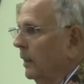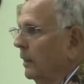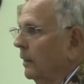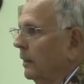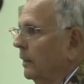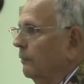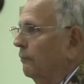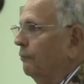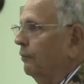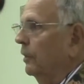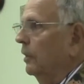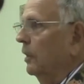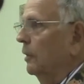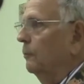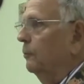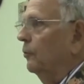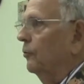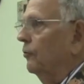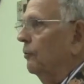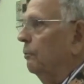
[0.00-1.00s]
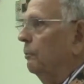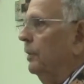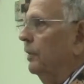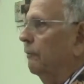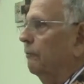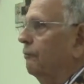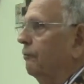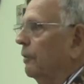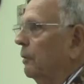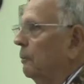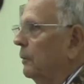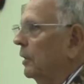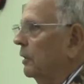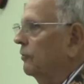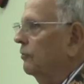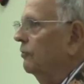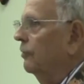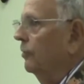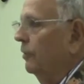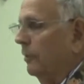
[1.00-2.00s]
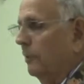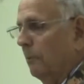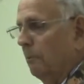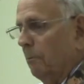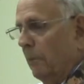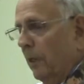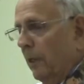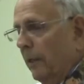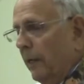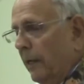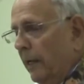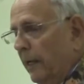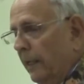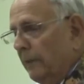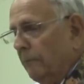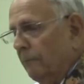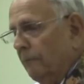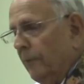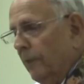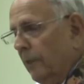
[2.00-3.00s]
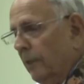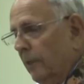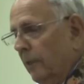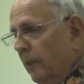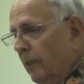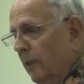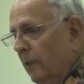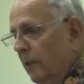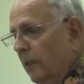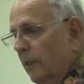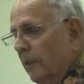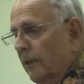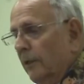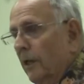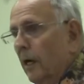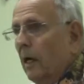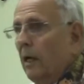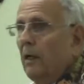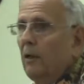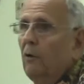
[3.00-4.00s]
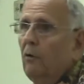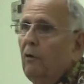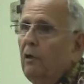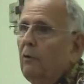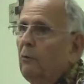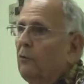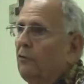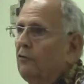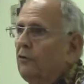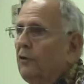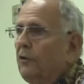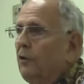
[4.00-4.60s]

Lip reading: And Philip was a bit flummoxed by that. Not only was there